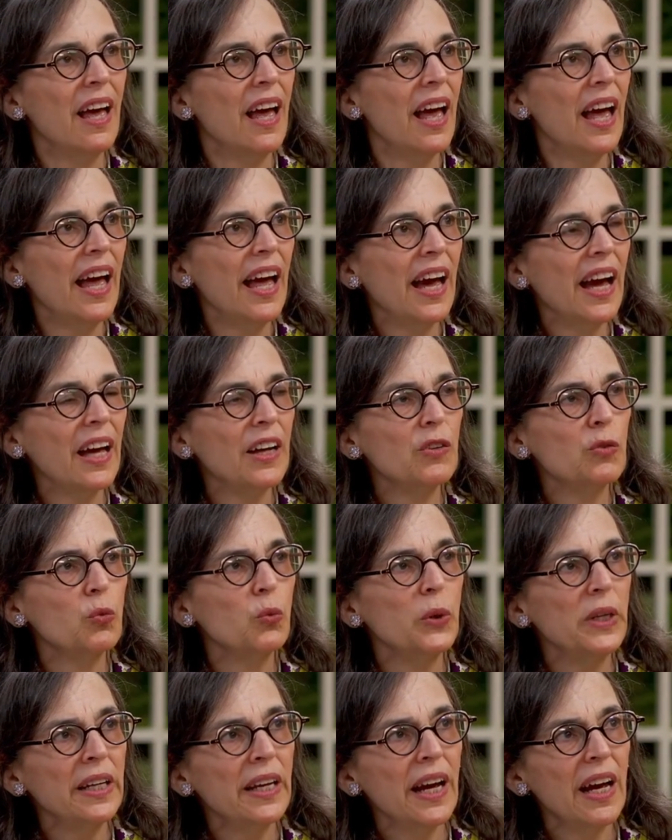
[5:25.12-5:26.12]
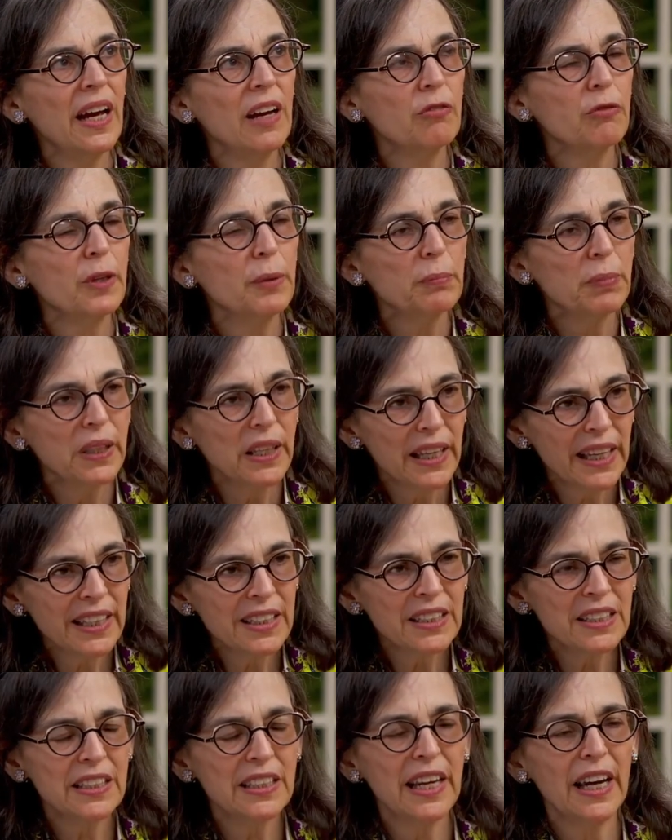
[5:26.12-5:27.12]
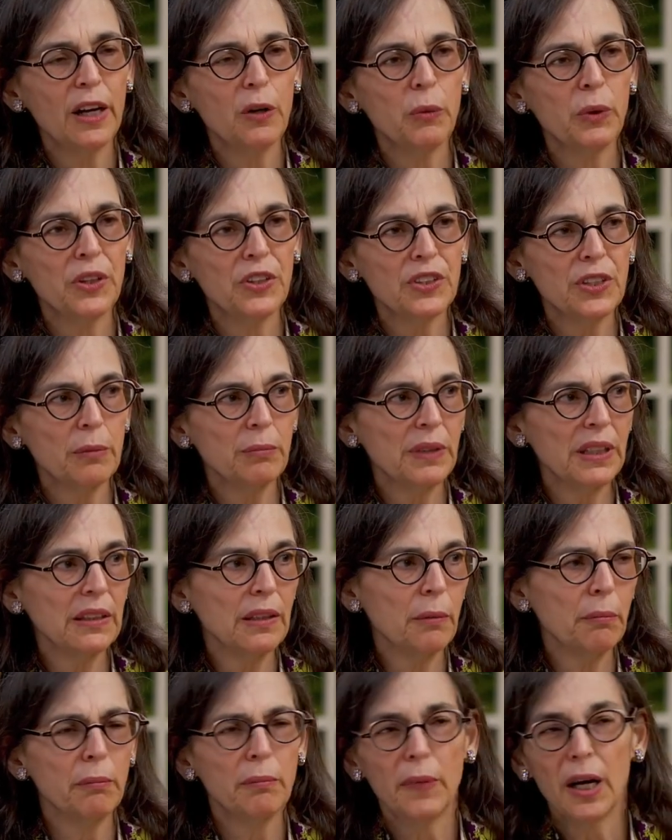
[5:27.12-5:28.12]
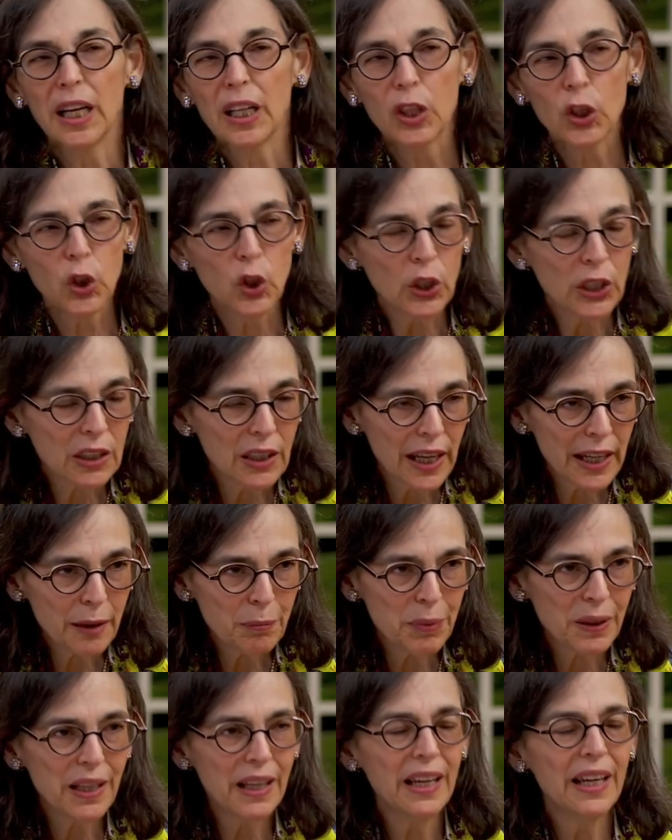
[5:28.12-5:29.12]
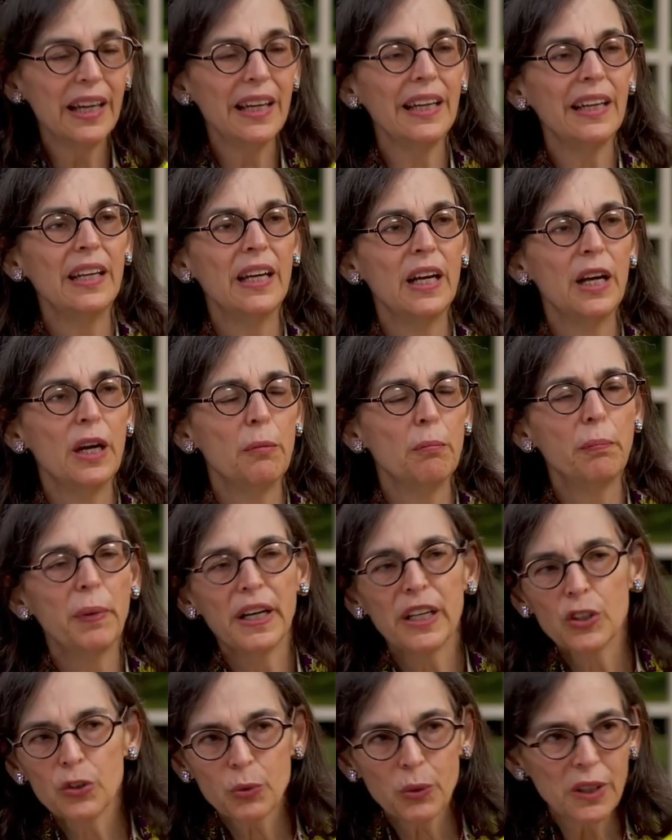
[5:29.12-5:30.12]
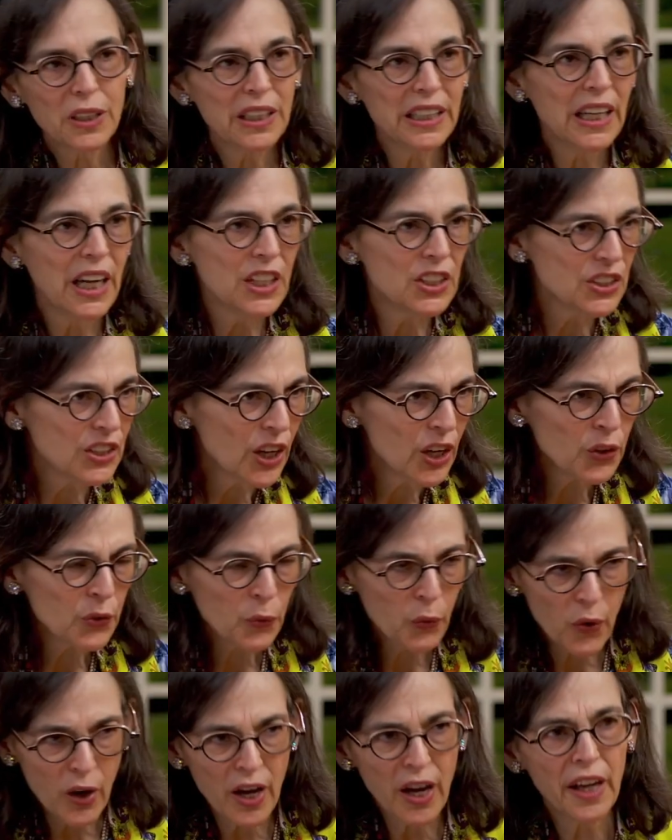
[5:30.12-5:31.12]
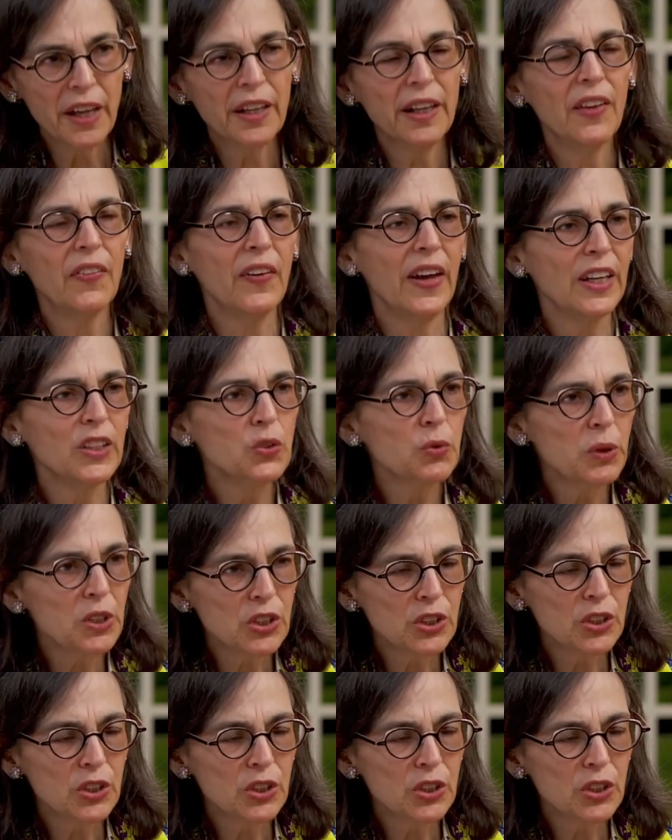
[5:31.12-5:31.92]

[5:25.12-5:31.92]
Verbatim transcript: And we have replaced that with something that might look like play, but it's really adult run, and that's what's